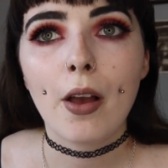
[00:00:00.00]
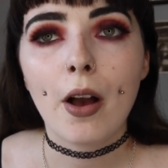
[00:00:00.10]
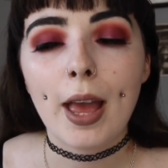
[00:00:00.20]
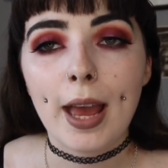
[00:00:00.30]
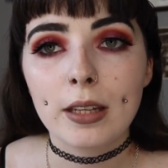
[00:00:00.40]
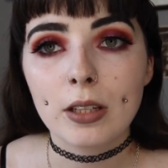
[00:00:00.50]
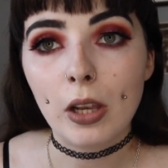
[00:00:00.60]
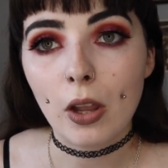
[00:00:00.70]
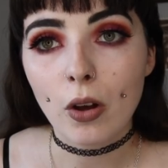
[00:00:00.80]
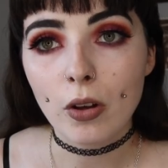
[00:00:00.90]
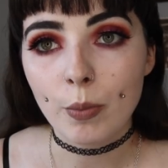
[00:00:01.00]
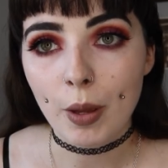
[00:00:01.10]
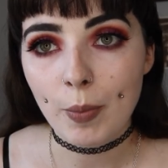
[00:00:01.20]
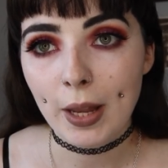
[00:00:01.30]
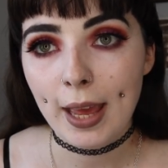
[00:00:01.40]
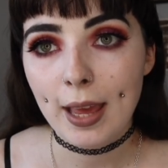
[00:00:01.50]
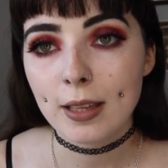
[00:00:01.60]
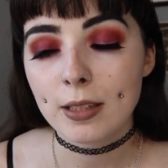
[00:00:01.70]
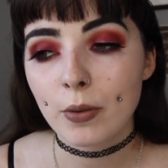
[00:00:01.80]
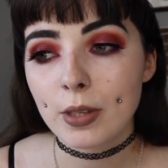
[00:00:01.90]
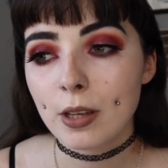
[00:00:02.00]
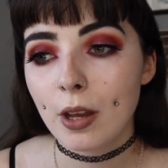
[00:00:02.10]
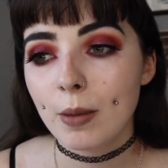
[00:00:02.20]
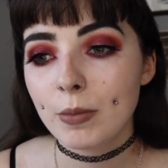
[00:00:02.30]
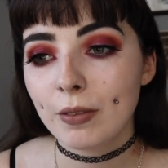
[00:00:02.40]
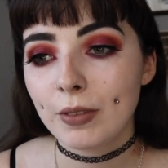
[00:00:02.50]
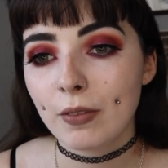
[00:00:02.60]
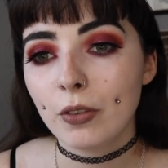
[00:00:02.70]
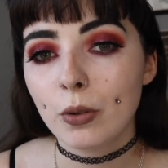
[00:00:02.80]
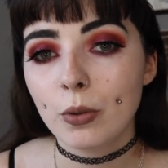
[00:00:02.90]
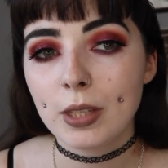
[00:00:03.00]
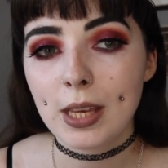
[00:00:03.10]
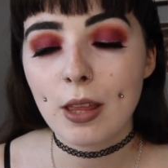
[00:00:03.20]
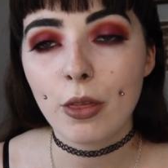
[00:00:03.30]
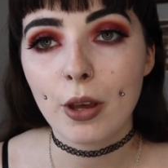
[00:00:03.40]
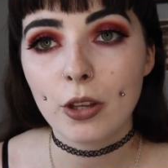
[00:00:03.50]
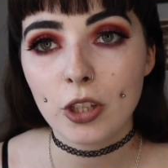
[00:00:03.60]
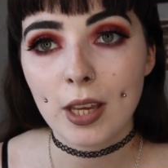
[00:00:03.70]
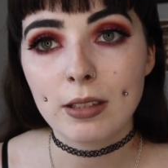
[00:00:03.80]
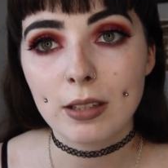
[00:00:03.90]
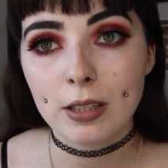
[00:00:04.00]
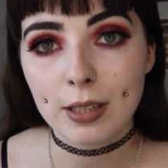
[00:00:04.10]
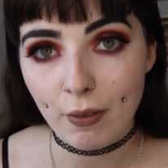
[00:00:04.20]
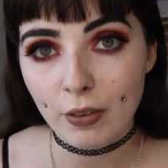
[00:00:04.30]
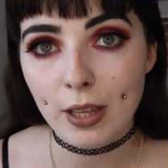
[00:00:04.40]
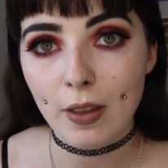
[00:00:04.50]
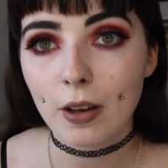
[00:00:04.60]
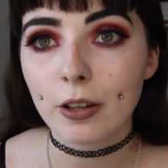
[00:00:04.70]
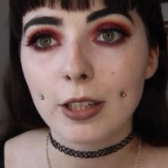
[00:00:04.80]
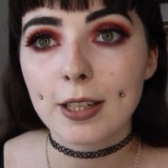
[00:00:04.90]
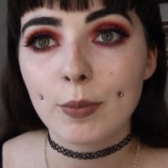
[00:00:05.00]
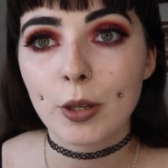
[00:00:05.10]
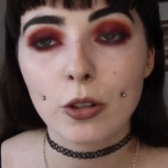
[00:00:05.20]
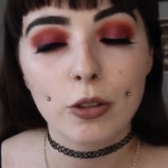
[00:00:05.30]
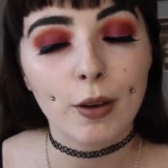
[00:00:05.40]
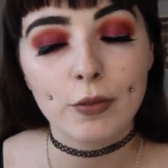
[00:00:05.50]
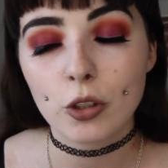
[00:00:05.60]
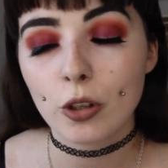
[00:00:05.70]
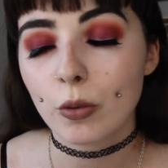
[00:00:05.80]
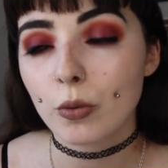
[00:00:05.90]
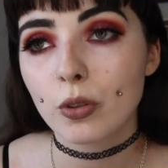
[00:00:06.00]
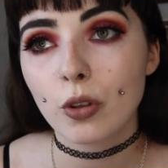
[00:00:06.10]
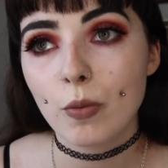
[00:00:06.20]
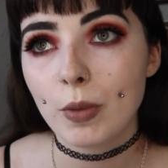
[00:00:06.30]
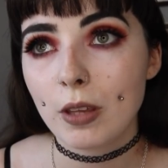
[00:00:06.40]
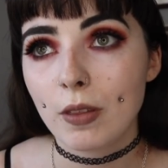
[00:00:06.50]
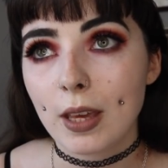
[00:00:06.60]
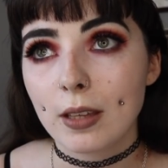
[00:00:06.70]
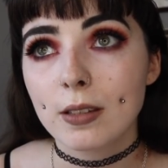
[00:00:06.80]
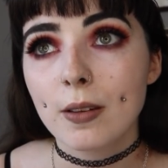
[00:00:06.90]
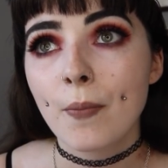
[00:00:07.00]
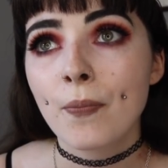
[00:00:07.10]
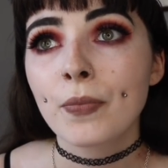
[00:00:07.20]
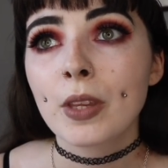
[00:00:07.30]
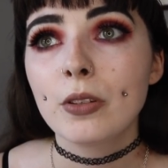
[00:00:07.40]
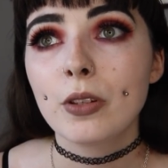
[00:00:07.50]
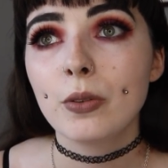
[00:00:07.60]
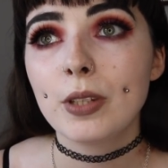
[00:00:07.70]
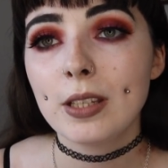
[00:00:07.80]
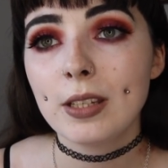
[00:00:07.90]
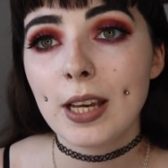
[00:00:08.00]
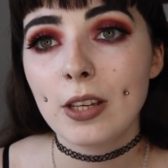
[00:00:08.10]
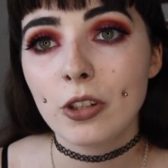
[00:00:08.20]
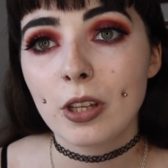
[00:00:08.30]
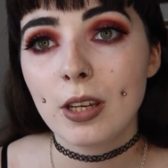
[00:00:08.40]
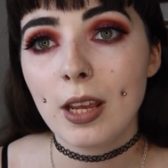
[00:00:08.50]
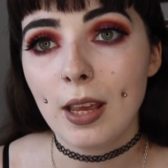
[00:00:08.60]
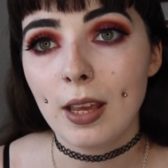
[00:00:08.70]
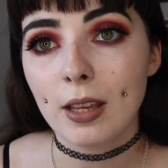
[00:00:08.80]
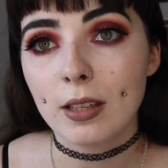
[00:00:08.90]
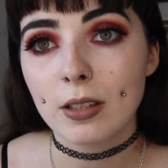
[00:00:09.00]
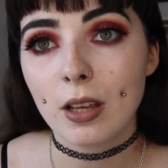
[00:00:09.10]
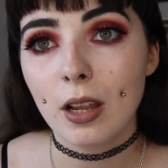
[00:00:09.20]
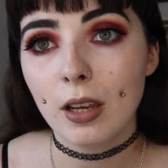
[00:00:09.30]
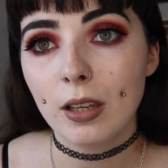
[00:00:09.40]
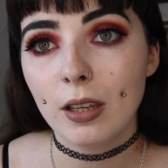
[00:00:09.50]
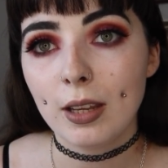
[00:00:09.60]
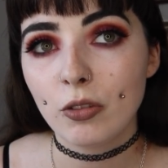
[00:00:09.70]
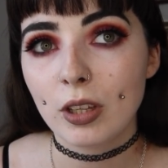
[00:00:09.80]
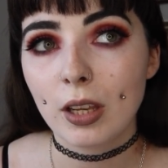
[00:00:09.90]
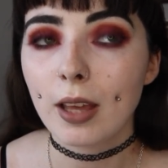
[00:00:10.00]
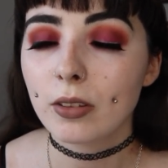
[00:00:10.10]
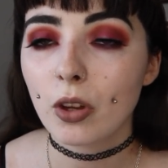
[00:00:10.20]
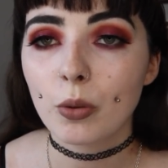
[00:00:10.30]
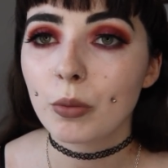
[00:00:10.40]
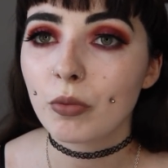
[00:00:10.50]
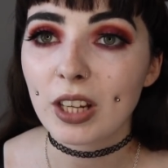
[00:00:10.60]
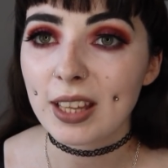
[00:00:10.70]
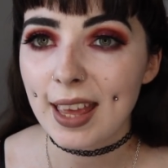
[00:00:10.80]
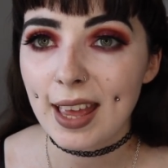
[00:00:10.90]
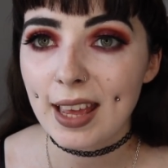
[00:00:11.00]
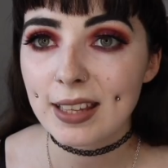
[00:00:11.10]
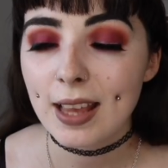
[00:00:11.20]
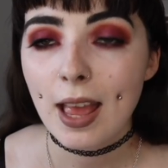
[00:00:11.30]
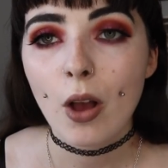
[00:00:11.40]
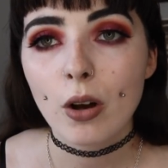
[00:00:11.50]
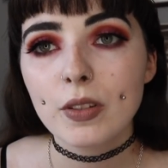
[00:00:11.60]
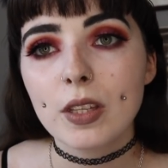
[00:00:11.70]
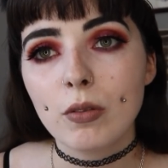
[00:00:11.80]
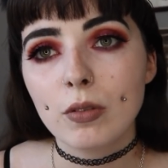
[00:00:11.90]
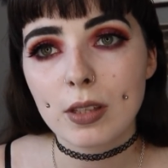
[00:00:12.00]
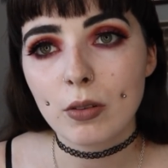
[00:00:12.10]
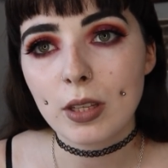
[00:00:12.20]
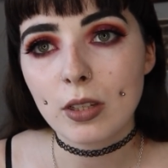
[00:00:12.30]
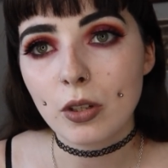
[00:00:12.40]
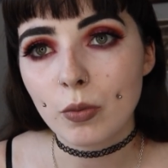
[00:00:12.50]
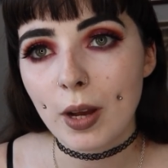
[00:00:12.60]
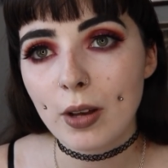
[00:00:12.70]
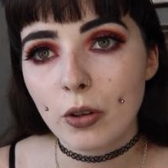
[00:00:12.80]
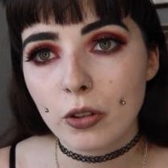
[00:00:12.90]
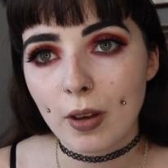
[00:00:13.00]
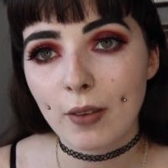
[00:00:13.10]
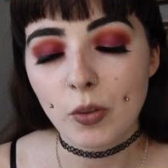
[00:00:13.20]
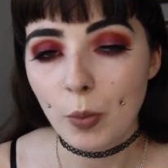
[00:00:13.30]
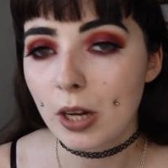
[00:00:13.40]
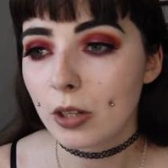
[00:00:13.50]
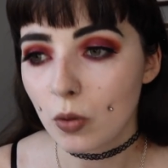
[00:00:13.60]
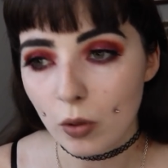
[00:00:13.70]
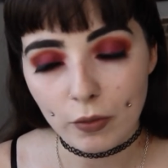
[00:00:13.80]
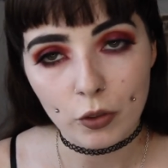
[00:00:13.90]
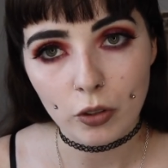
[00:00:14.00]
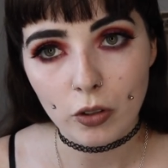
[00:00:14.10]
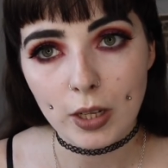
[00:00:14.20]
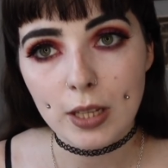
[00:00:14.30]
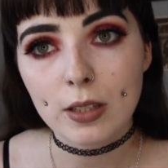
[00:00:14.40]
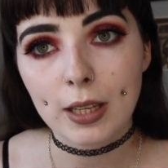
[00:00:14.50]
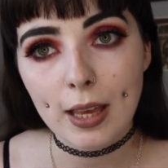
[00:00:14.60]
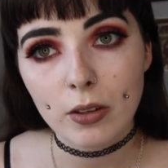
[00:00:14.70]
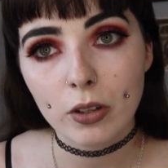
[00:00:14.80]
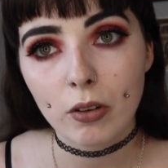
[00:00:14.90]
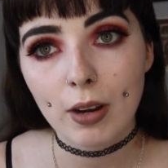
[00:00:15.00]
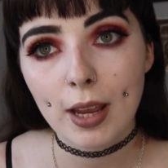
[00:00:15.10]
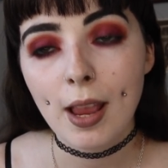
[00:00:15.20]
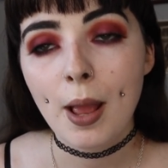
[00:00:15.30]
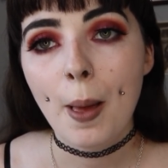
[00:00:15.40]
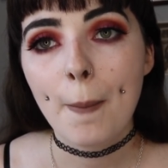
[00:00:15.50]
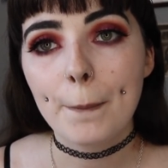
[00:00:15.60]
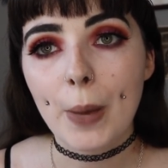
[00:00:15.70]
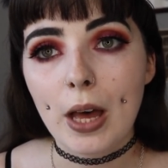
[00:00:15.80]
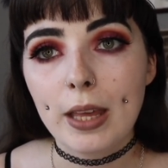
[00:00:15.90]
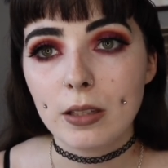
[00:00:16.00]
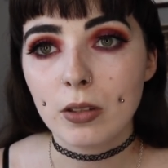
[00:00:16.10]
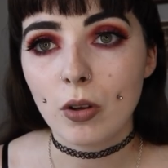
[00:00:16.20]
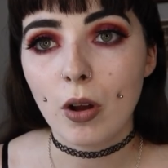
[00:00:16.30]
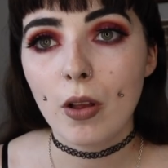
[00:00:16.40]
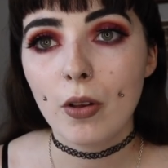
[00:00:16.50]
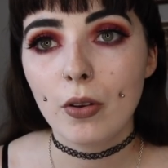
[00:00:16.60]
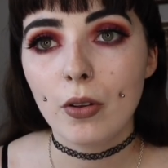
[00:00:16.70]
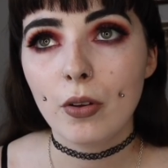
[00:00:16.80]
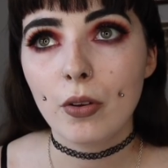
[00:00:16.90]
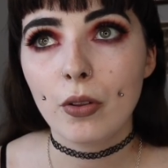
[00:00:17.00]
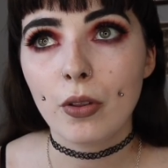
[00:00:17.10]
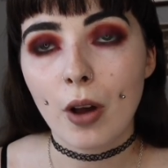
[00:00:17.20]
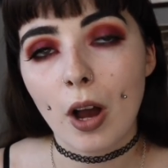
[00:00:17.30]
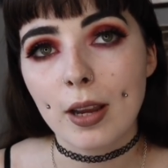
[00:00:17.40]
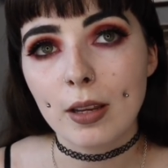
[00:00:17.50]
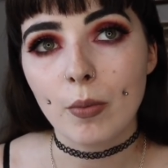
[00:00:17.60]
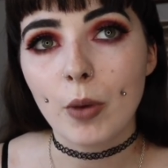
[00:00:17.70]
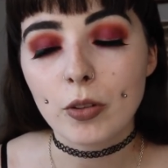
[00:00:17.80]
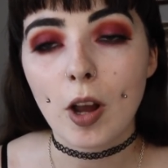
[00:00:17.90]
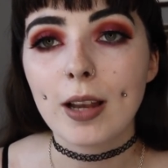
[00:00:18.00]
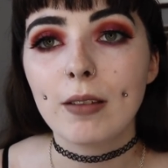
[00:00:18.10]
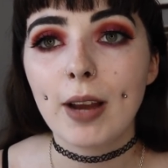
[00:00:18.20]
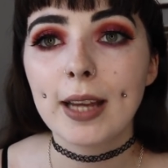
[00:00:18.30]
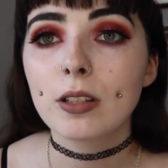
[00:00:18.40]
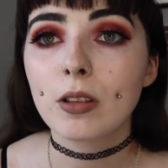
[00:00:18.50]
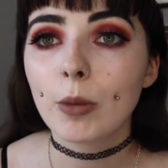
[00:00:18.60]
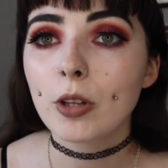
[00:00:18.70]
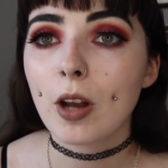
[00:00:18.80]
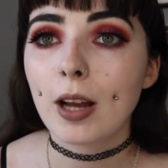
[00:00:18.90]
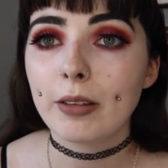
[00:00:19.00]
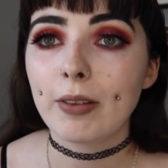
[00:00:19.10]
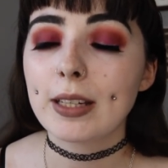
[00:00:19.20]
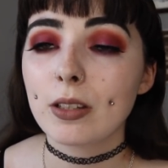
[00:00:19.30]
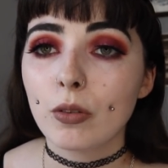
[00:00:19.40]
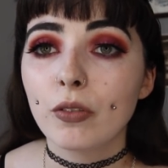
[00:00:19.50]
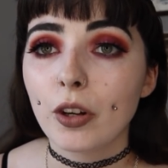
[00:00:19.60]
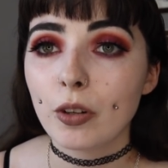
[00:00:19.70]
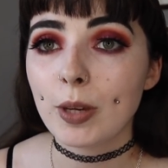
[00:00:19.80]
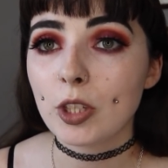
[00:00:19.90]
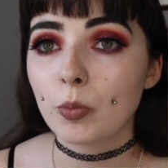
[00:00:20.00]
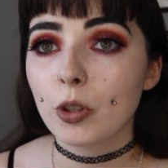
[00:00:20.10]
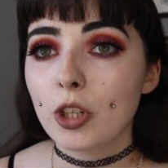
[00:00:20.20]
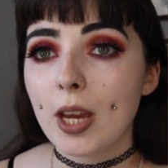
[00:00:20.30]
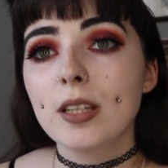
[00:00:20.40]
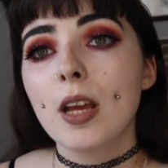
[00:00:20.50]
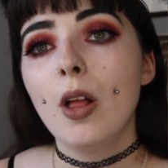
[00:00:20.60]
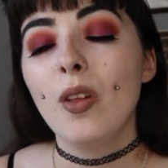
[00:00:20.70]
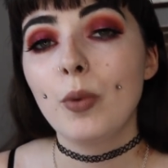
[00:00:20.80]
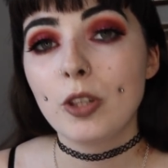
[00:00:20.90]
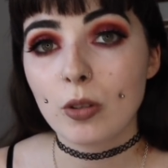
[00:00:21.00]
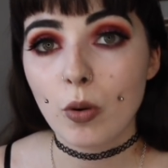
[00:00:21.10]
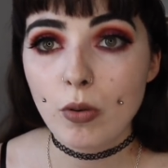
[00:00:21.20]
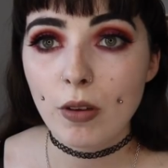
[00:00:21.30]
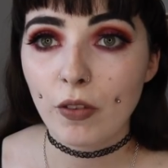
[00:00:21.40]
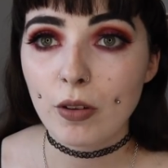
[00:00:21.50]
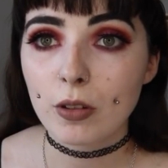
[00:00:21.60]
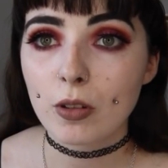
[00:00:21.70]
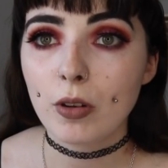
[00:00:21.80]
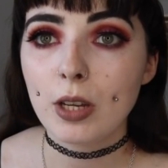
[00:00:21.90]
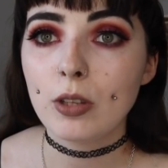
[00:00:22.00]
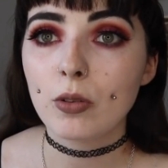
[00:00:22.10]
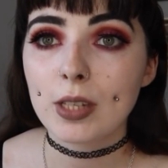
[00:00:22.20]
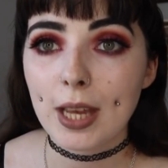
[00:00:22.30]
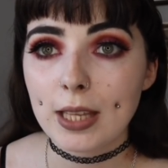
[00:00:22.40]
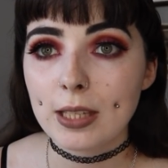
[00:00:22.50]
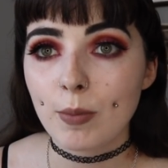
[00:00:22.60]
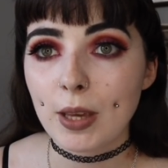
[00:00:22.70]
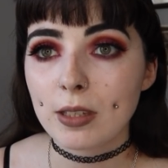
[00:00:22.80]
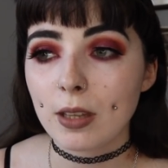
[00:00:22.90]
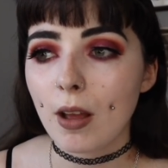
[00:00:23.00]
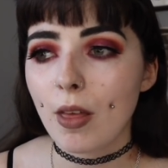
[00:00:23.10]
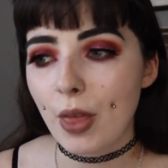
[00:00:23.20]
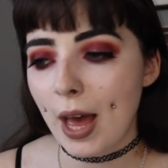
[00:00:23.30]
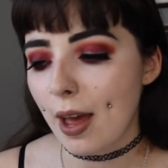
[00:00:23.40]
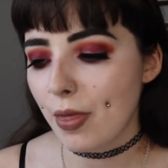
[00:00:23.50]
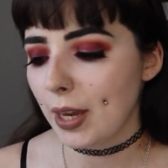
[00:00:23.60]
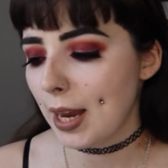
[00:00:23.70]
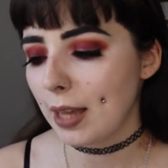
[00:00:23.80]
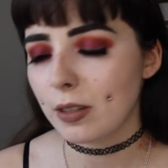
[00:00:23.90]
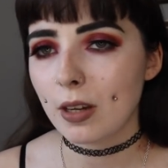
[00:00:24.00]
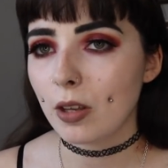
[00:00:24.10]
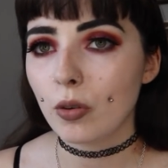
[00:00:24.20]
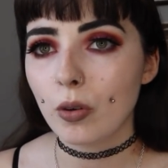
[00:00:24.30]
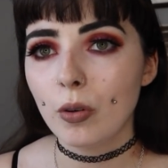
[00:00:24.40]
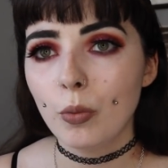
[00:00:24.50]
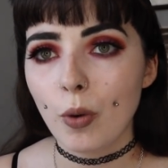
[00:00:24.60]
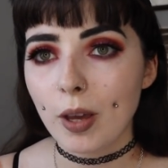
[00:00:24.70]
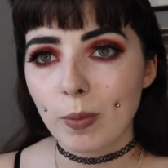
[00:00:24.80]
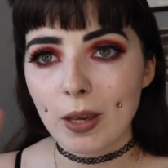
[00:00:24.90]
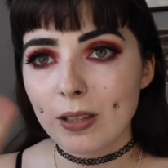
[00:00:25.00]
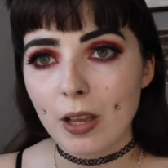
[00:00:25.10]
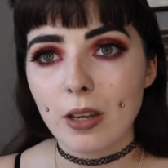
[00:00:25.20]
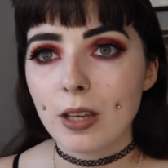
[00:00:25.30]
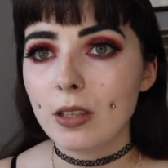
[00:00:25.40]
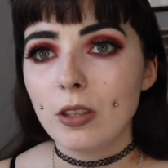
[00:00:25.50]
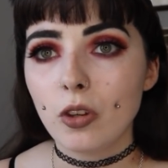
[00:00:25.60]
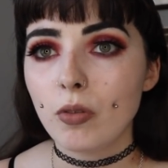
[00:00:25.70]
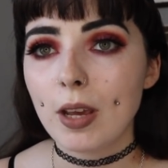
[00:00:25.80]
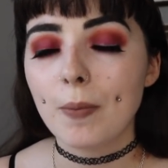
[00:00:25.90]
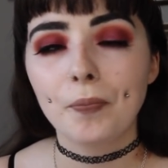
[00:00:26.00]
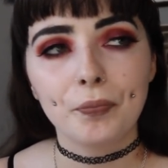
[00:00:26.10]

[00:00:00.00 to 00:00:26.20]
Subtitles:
I had a lot on my plate. So in terms of difficulty, third year is definitely the hardest because you have to juggle so many things. So your dissertation is literally like no one really cares. Obviously you still need to do well because you have to pass all of your units to get your degree, but it's not the most highly ranked. The most highly ranked is your final major project, which is all you focus on in your second semester, that and then handing in your work-based learning unit.